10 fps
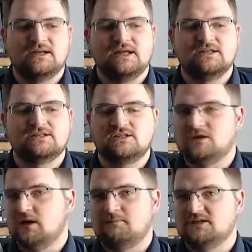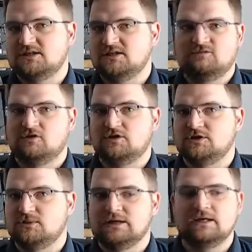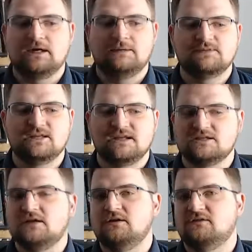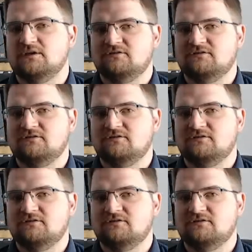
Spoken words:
You can't miss it. You've got to do it. So that's another